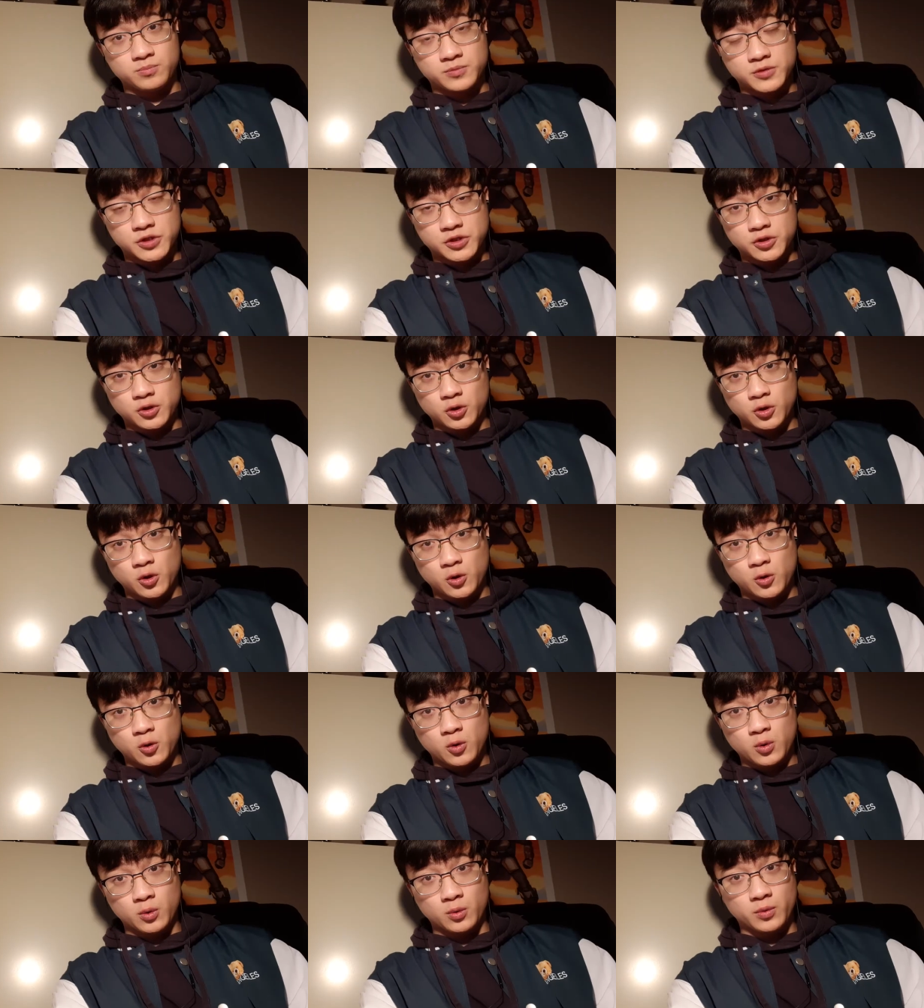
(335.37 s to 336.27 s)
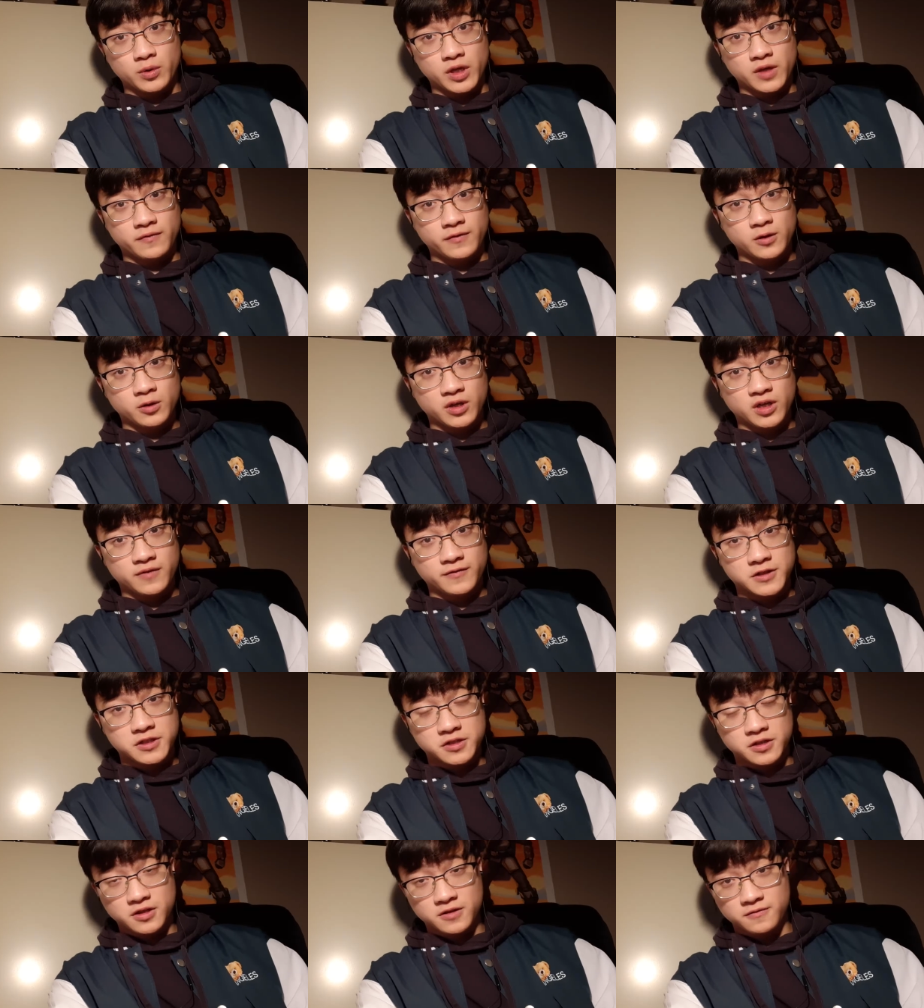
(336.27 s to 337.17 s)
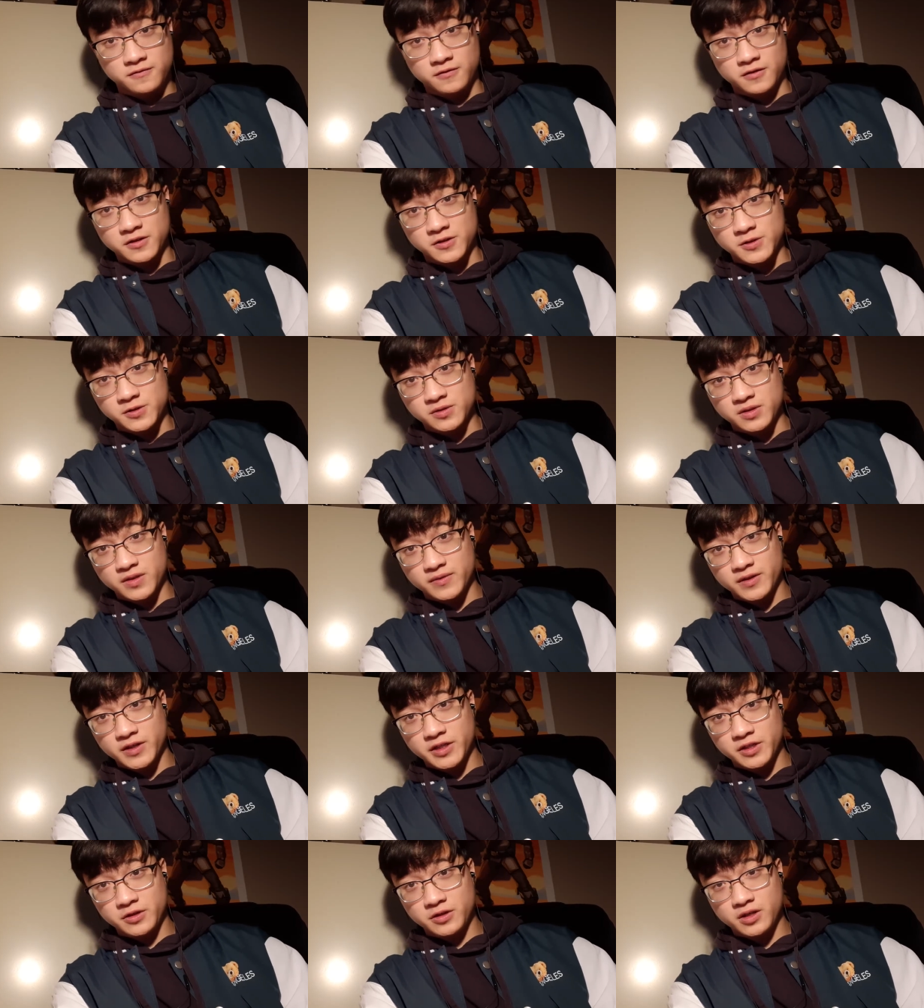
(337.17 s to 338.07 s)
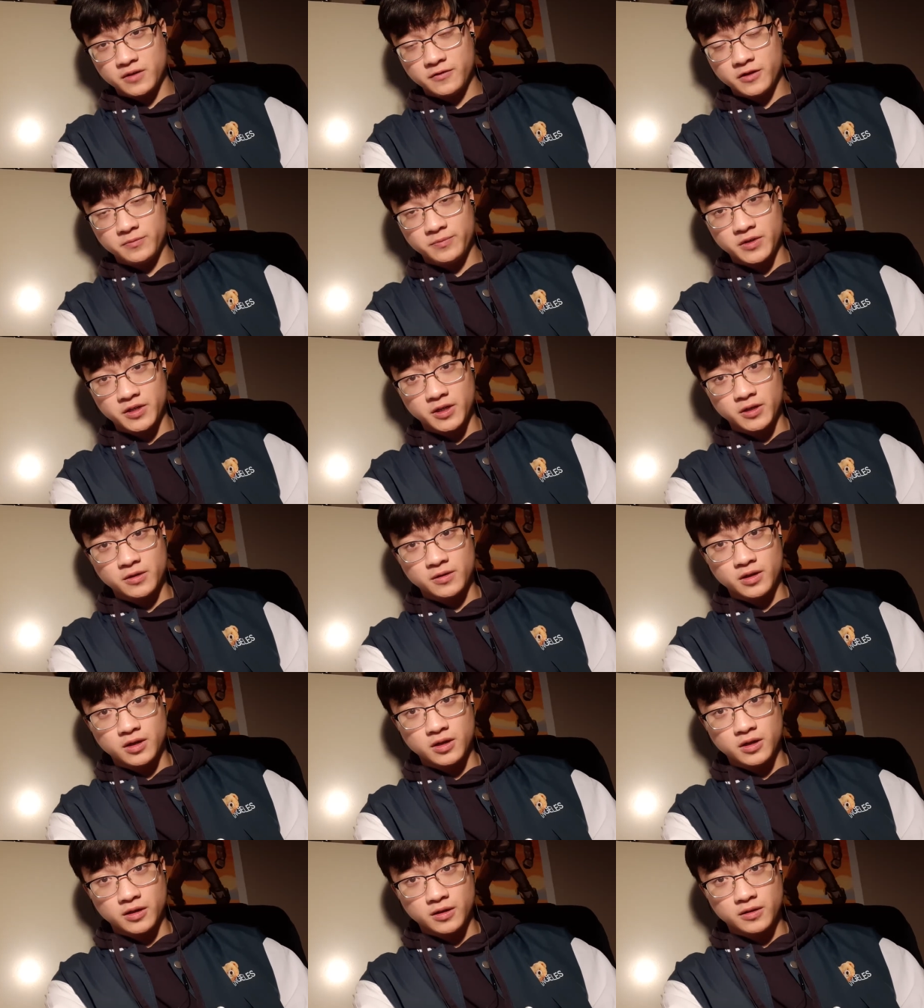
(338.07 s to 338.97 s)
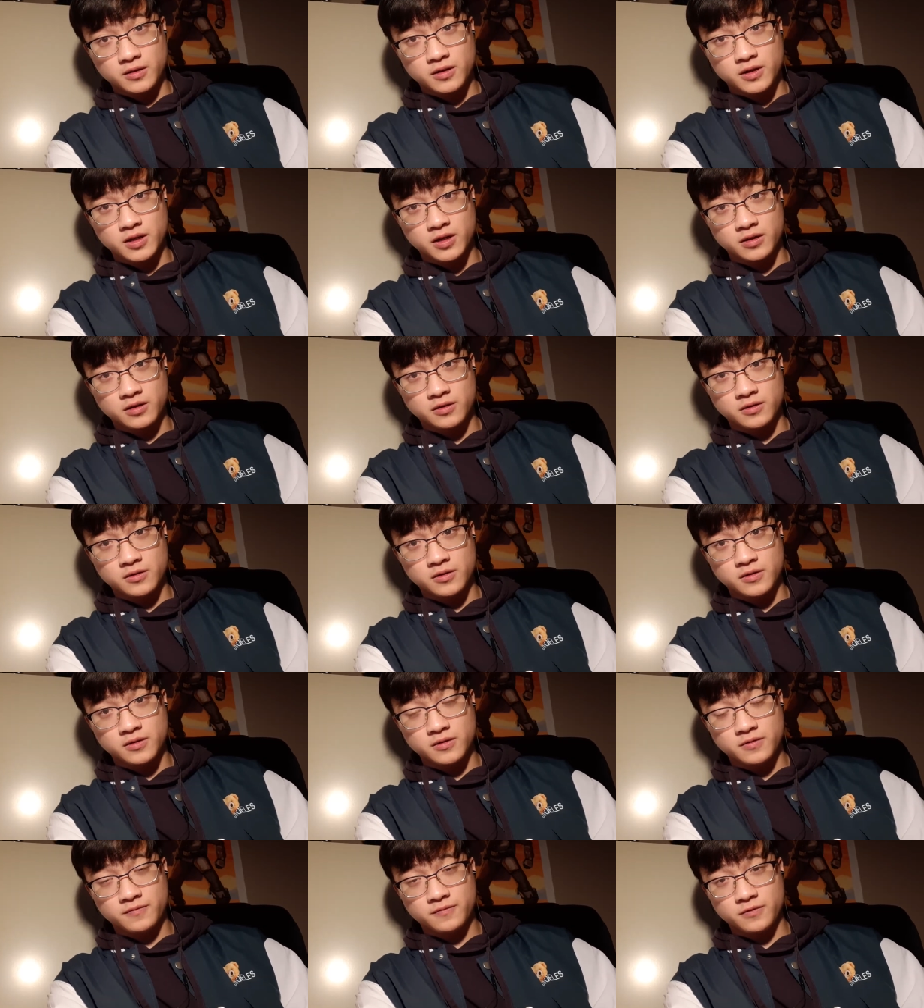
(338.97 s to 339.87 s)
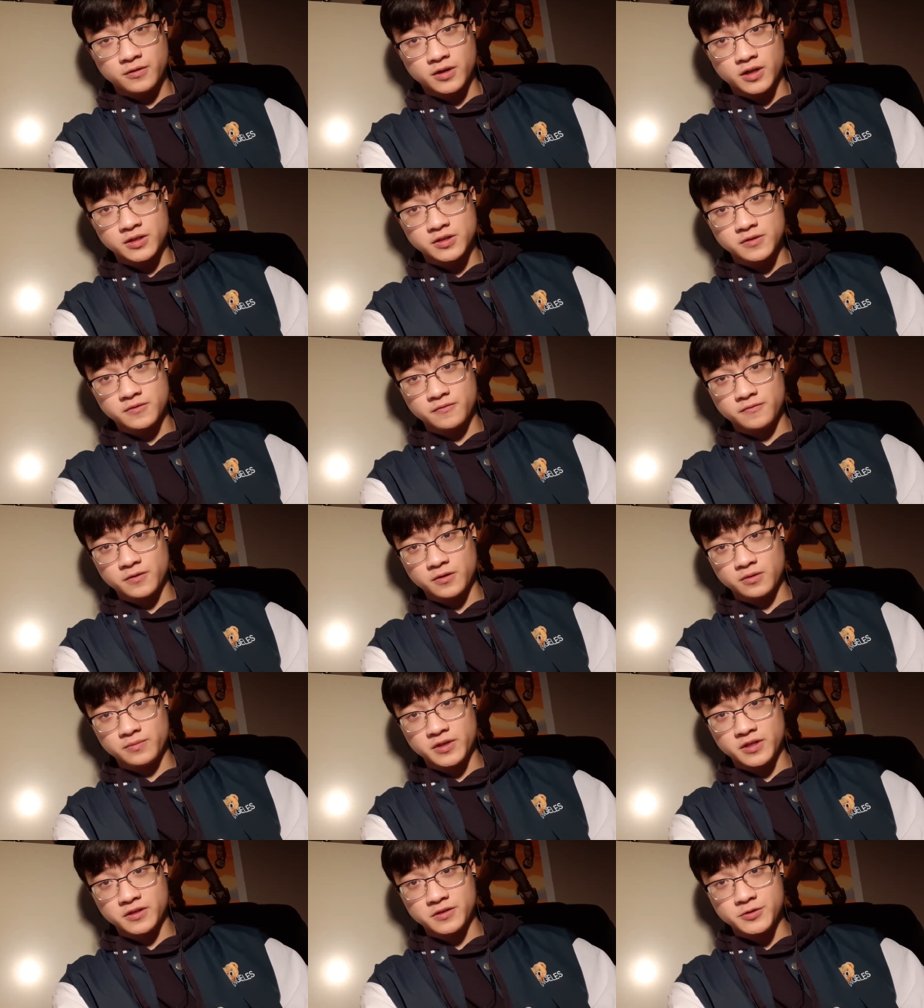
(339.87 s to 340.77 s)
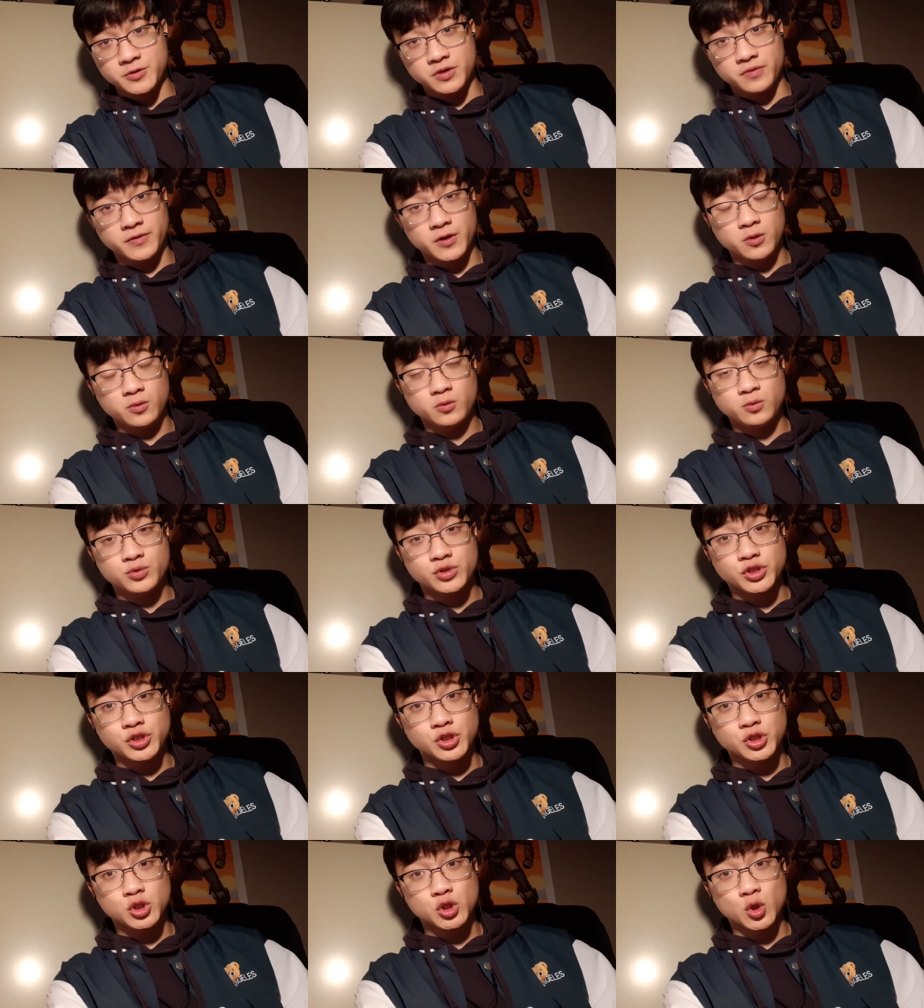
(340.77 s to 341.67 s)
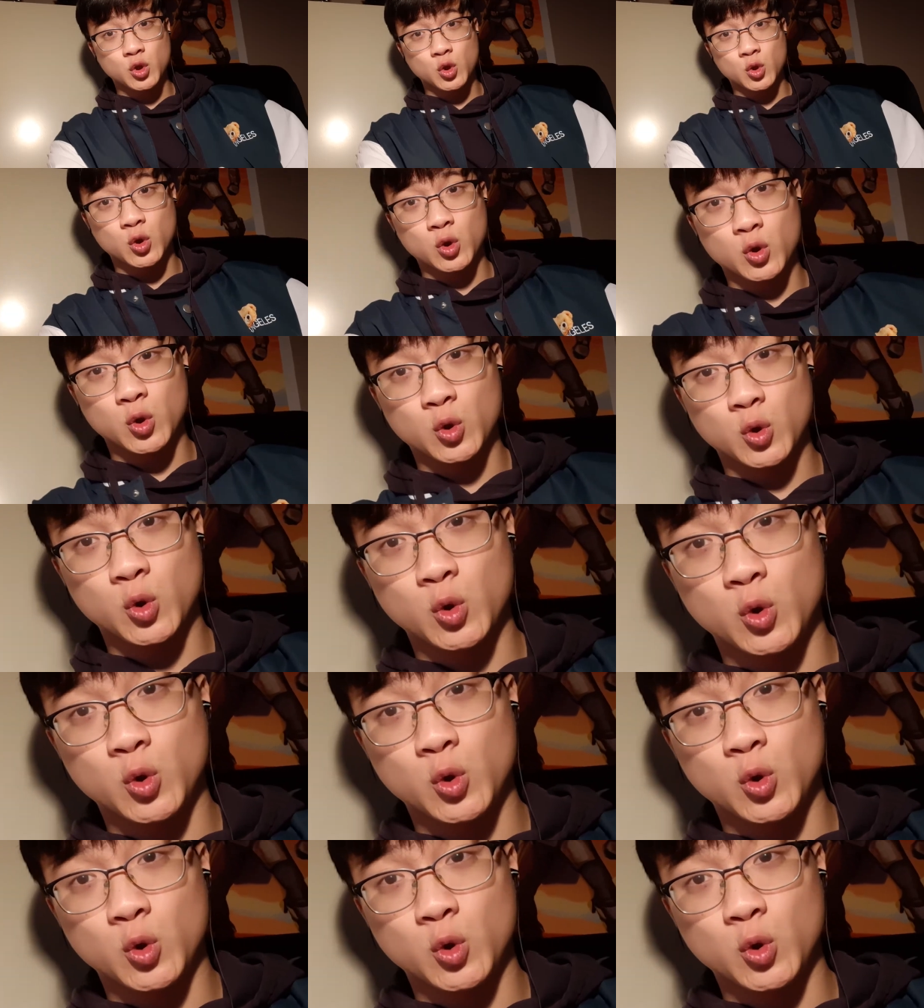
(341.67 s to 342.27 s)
So even though I have a ton of friends who live at UWP, I kind of forgot to film an interview, so...